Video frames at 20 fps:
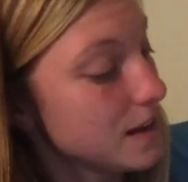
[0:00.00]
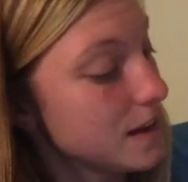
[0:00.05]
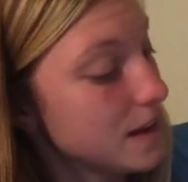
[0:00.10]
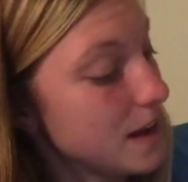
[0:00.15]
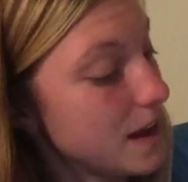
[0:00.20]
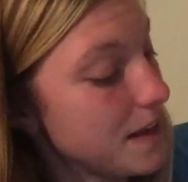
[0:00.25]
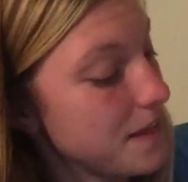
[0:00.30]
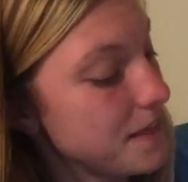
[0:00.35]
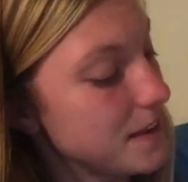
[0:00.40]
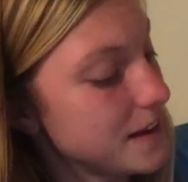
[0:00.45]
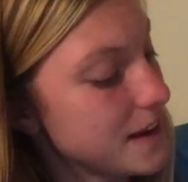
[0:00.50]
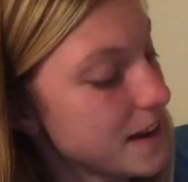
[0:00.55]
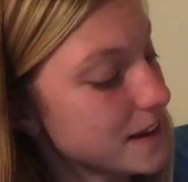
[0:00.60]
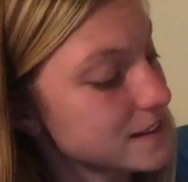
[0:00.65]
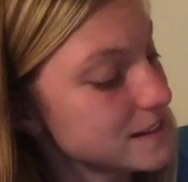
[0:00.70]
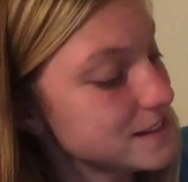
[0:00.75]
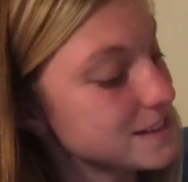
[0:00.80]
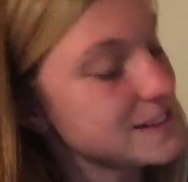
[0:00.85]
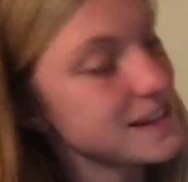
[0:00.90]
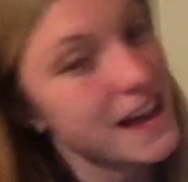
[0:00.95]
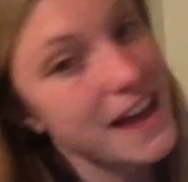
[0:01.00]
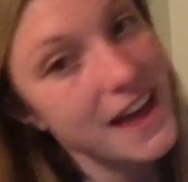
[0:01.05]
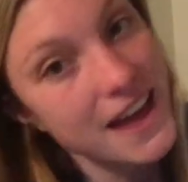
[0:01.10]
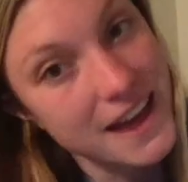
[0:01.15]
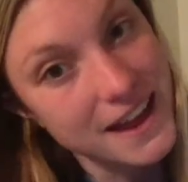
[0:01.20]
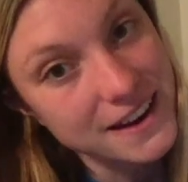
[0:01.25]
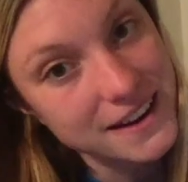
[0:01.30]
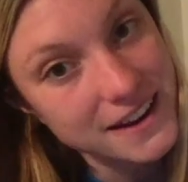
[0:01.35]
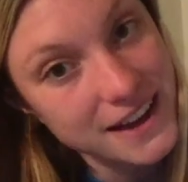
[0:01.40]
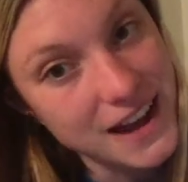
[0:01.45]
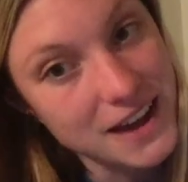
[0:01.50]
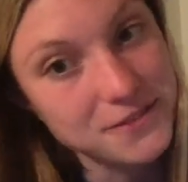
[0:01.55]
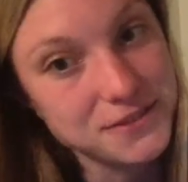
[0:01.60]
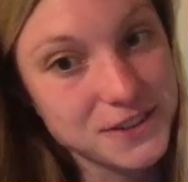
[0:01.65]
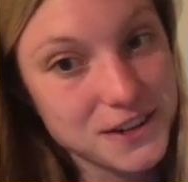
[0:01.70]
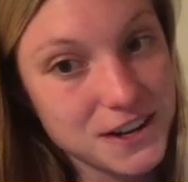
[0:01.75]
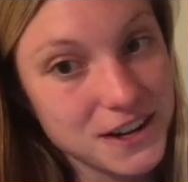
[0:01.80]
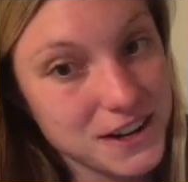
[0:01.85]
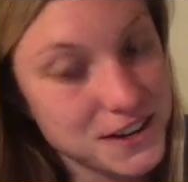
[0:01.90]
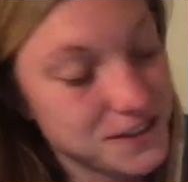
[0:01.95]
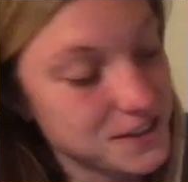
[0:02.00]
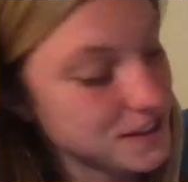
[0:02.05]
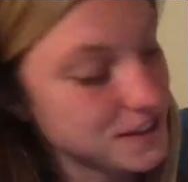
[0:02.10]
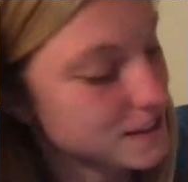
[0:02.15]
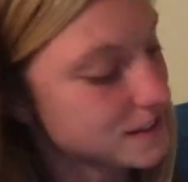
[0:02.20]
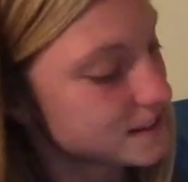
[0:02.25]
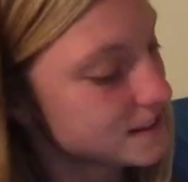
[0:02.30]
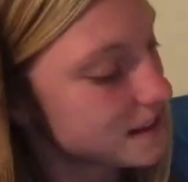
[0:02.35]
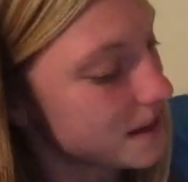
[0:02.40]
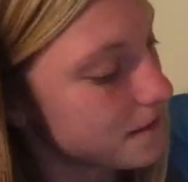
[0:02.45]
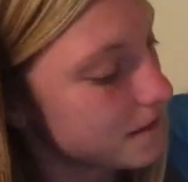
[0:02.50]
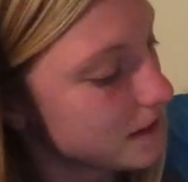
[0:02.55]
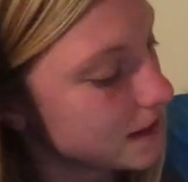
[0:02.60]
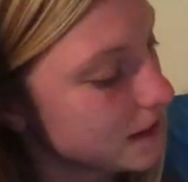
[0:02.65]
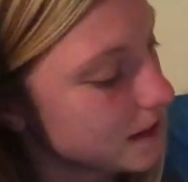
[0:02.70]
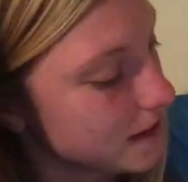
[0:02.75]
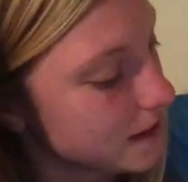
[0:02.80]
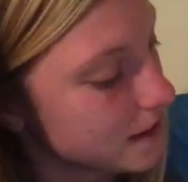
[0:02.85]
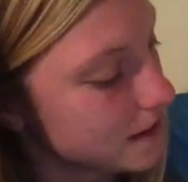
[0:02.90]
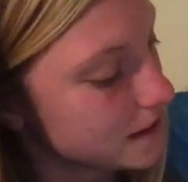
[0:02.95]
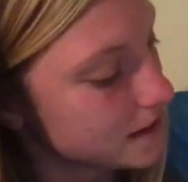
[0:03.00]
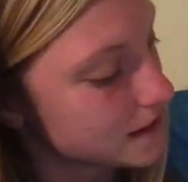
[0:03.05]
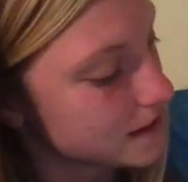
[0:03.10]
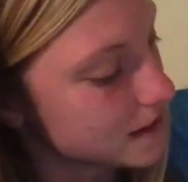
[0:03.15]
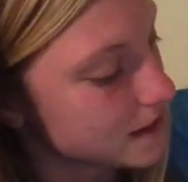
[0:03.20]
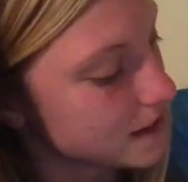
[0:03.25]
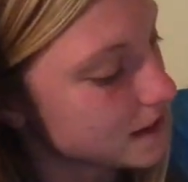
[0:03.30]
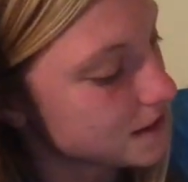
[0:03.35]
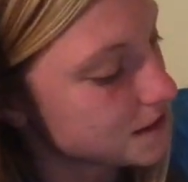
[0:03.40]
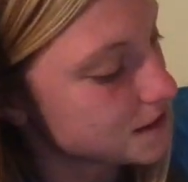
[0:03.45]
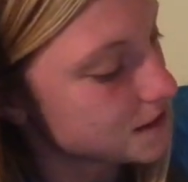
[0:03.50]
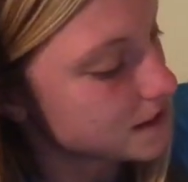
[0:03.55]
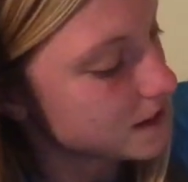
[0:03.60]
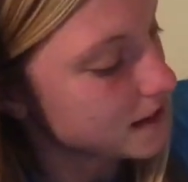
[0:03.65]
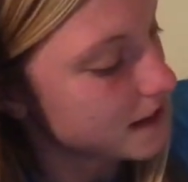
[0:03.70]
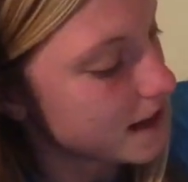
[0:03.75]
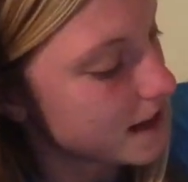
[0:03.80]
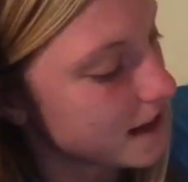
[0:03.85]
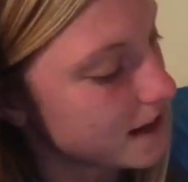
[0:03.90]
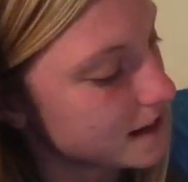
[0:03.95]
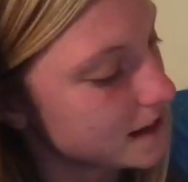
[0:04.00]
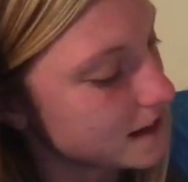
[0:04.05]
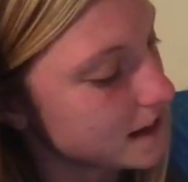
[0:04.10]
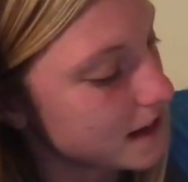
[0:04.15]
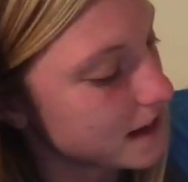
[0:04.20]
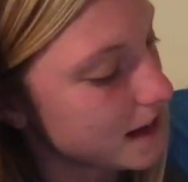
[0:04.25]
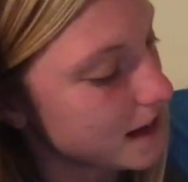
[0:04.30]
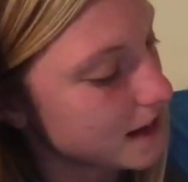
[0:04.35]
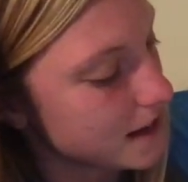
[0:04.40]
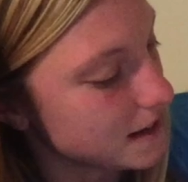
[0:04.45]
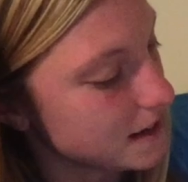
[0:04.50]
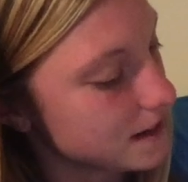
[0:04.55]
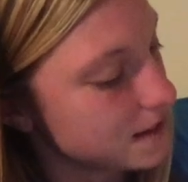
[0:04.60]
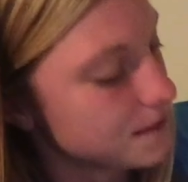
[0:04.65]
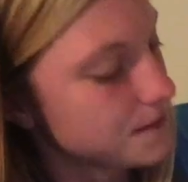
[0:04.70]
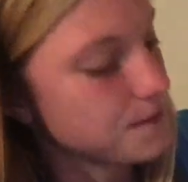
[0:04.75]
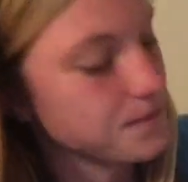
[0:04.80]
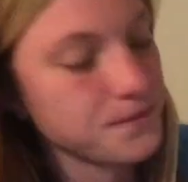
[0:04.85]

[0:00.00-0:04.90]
and the next 10 after 170 is 180.